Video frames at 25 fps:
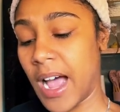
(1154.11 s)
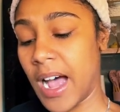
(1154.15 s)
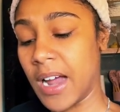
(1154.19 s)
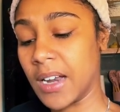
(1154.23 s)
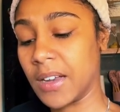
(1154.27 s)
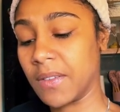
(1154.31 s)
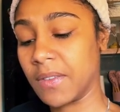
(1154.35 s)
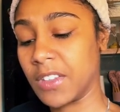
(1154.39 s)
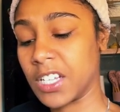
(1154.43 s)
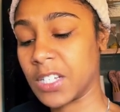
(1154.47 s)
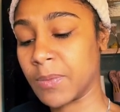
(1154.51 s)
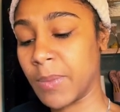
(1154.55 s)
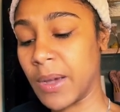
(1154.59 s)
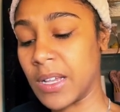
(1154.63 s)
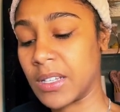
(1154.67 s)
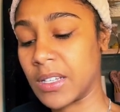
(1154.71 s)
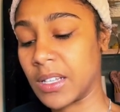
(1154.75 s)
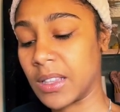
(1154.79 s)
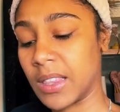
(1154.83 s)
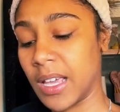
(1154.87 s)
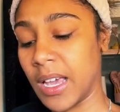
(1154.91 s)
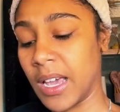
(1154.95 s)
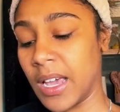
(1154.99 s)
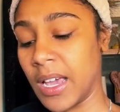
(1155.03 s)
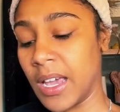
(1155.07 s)
out of the space
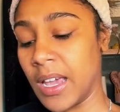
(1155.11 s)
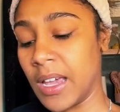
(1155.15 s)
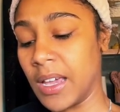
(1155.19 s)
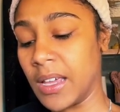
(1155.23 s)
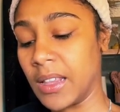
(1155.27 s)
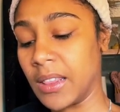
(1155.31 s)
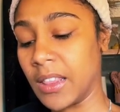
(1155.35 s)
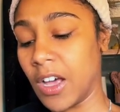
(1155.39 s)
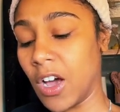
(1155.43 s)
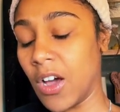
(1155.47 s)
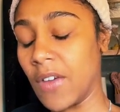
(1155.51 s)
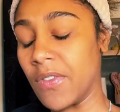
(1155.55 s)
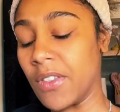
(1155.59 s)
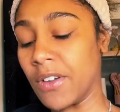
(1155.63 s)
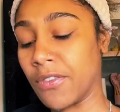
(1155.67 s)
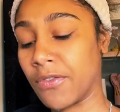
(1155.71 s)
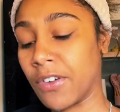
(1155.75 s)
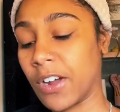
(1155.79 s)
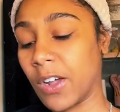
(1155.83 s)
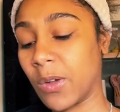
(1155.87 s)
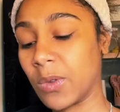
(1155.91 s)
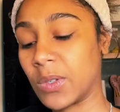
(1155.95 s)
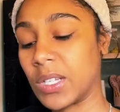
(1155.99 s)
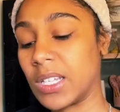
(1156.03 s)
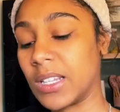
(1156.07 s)
that the
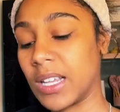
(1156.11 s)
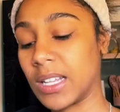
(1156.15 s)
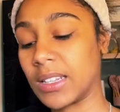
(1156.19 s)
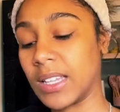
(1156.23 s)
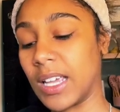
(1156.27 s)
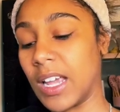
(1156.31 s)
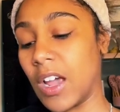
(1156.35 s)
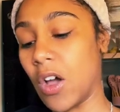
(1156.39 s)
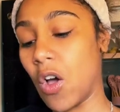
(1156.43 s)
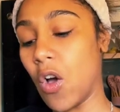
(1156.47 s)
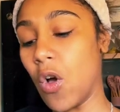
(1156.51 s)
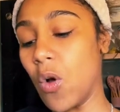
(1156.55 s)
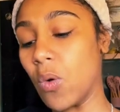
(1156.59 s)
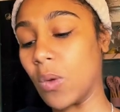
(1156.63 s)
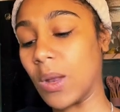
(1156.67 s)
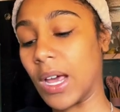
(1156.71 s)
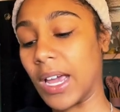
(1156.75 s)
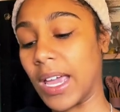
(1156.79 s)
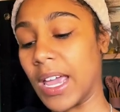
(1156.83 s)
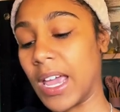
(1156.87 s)
frequency that they hold.